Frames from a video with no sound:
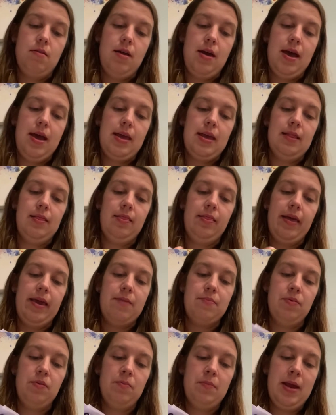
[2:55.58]
I can
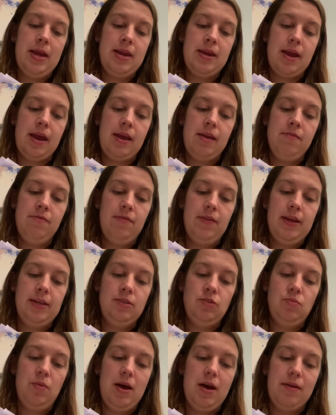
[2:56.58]
label my knife
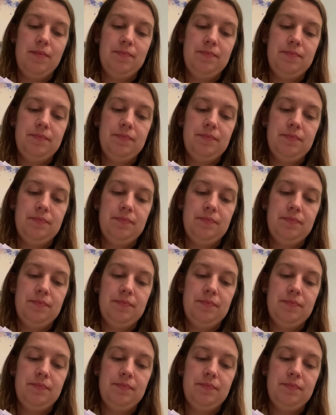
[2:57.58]
as well.